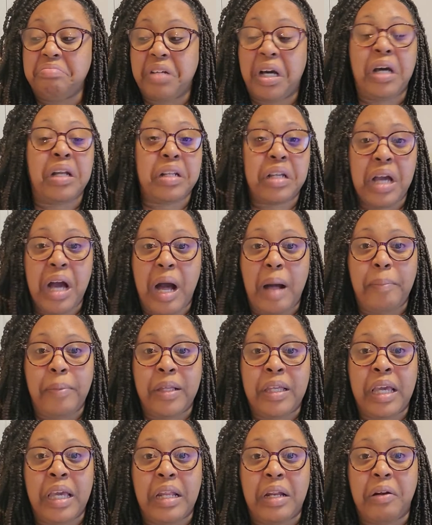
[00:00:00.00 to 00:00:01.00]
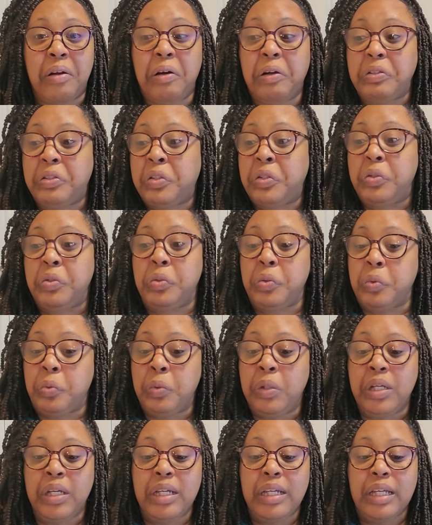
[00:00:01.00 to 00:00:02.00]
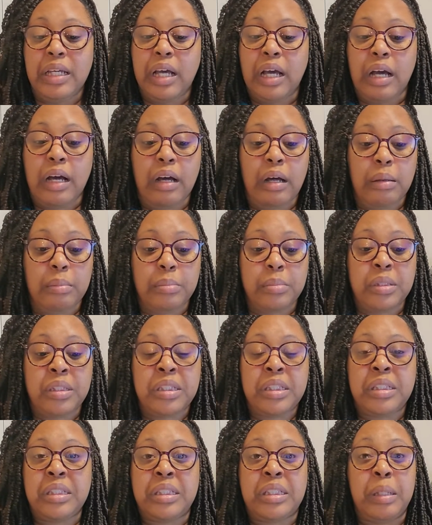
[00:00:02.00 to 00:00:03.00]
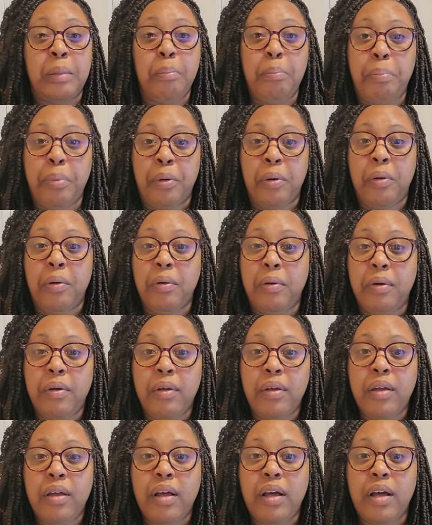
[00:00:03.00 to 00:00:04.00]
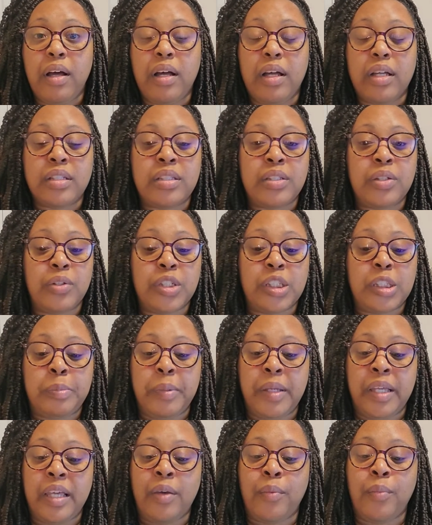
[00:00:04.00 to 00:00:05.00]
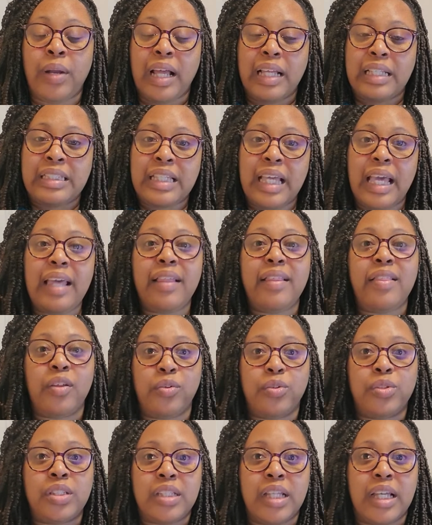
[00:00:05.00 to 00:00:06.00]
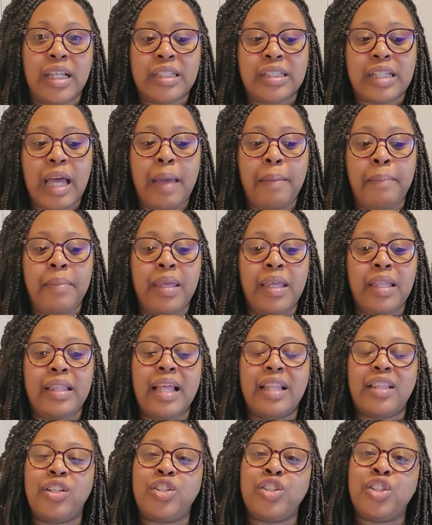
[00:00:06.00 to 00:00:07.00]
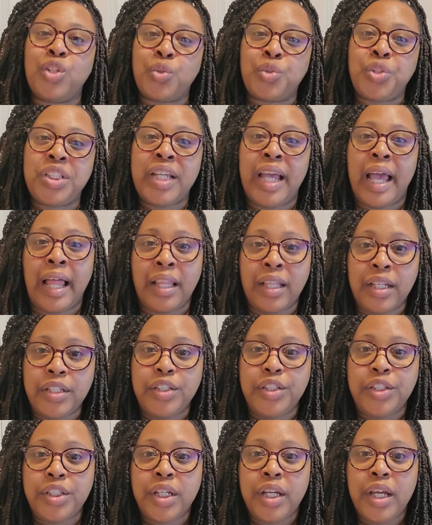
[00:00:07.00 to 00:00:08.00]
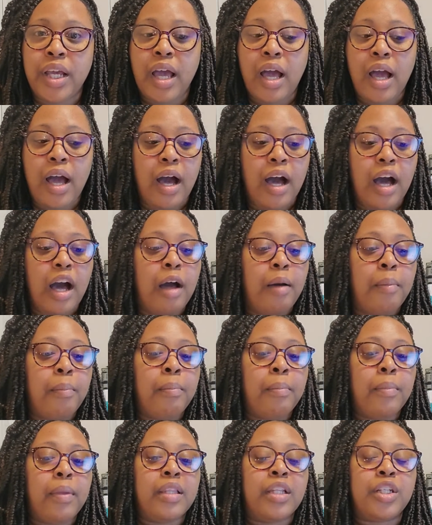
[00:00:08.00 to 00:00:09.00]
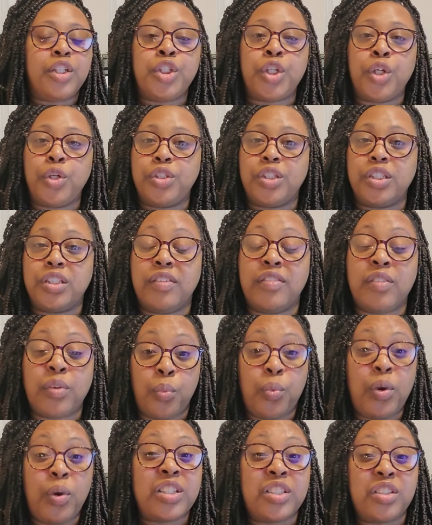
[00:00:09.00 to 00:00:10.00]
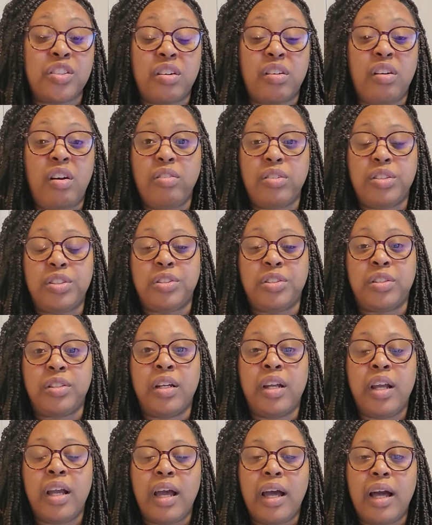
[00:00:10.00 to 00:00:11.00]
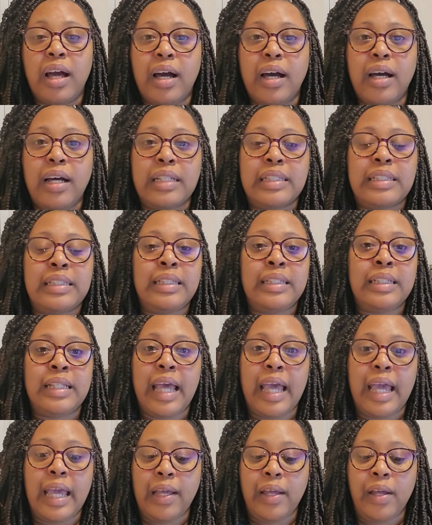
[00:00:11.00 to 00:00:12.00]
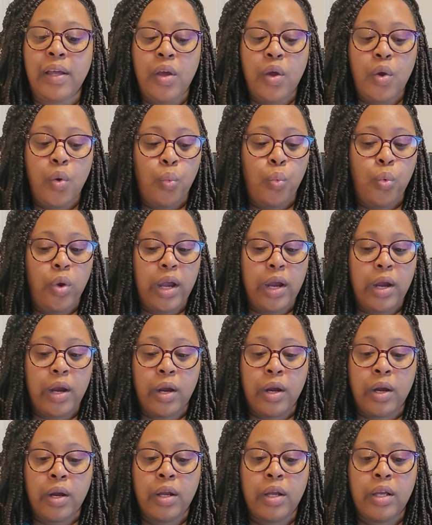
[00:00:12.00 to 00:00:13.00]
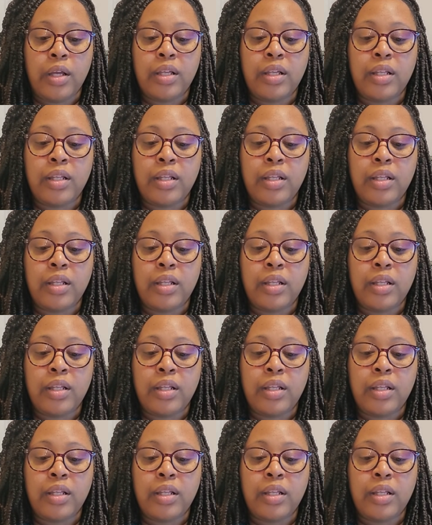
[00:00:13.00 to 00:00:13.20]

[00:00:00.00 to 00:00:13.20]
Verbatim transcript: uncomplicated, all too um, simple. Uh, so to speak. And when I say those things, I mean that there's no challenge um, in the churches of the Western culture uh, today where